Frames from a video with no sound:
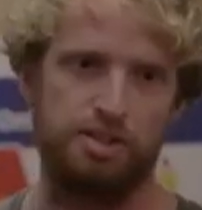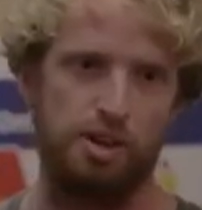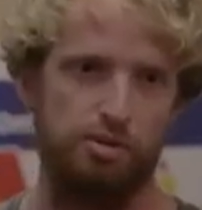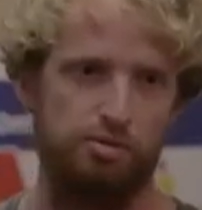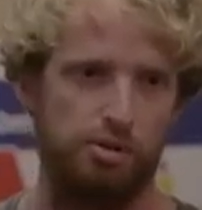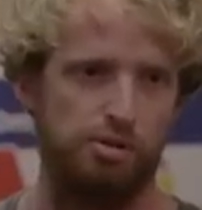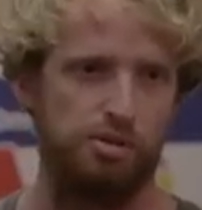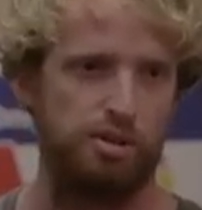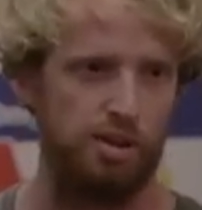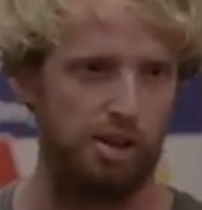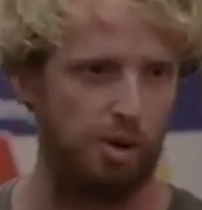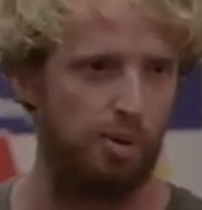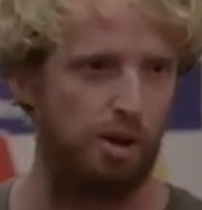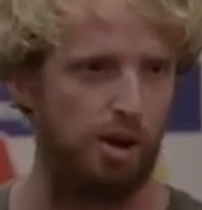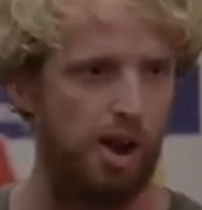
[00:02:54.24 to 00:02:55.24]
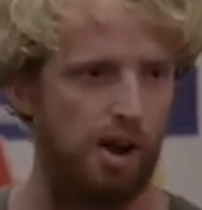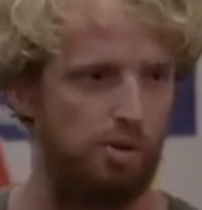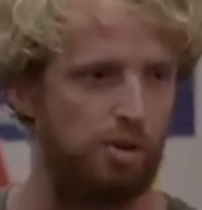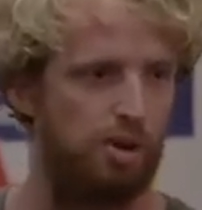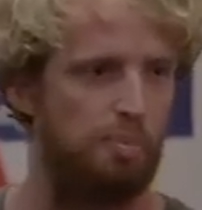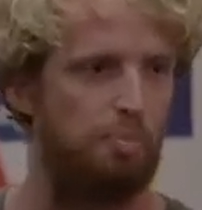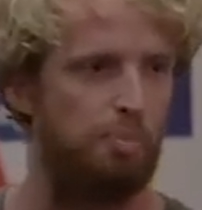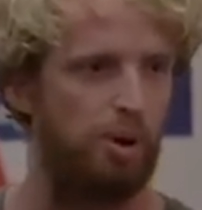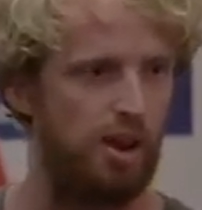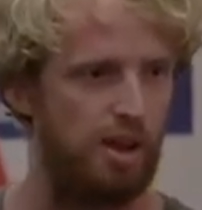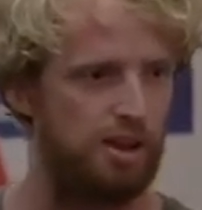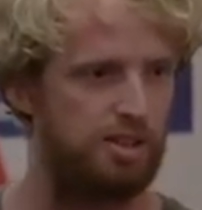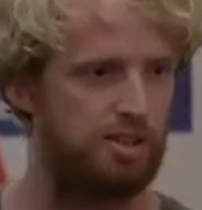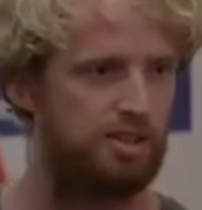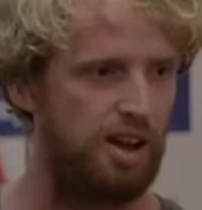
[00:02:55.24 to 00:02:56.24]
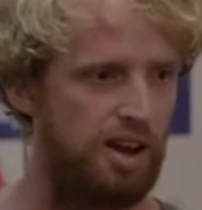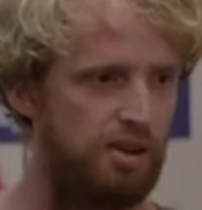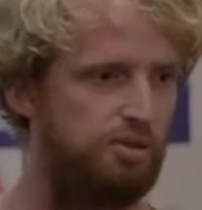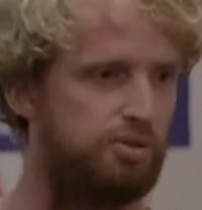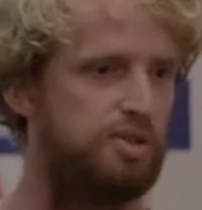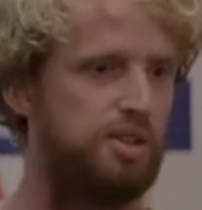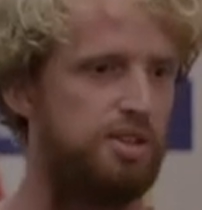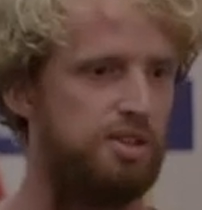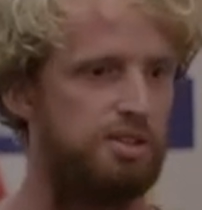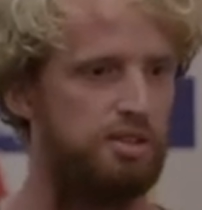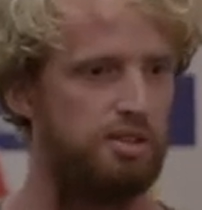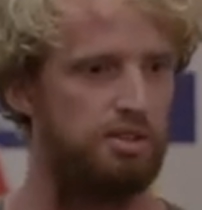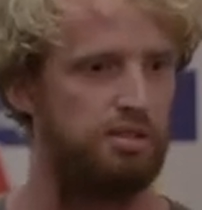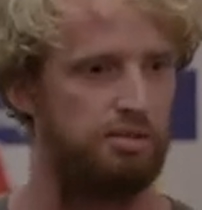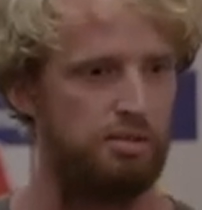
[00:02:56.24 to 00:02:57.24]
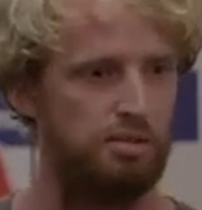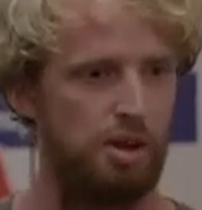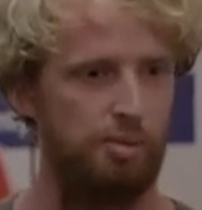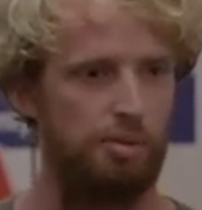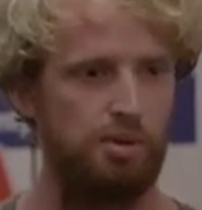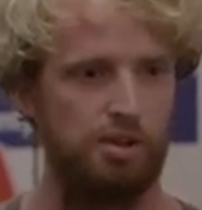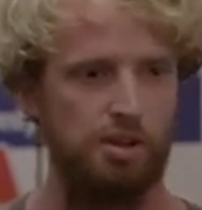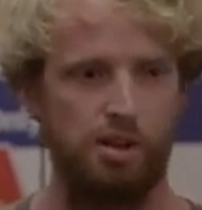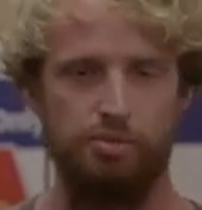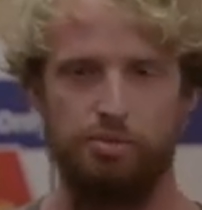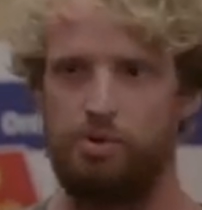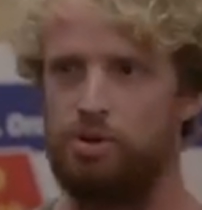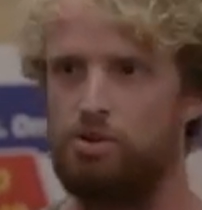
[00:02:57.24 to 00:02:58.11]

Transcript: go wrong. Think about how complex a house is. I mean, I